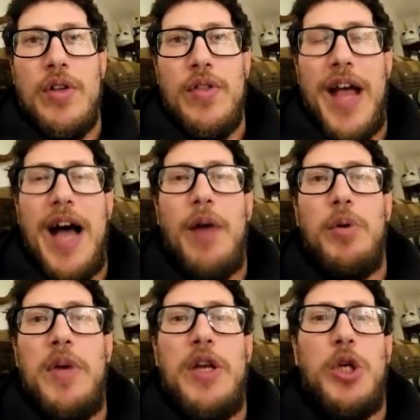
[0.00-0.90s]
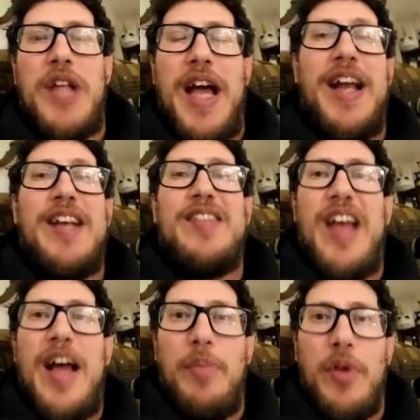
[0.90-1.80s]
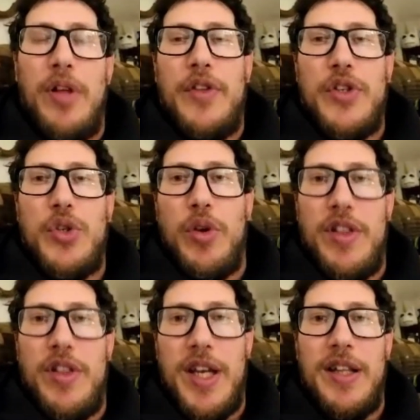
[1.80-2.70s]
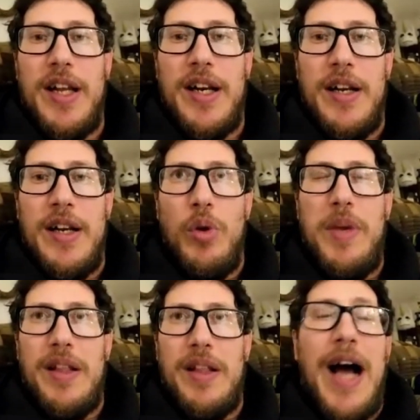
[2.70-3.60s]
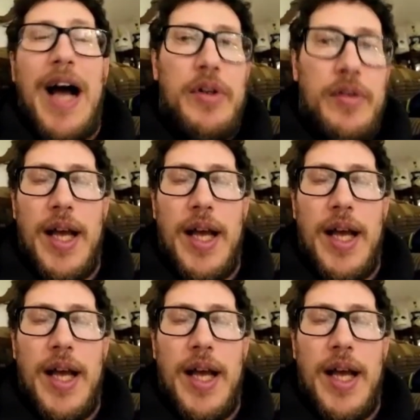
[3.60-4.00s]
That would be just an example of the sort of thing that would be allowed.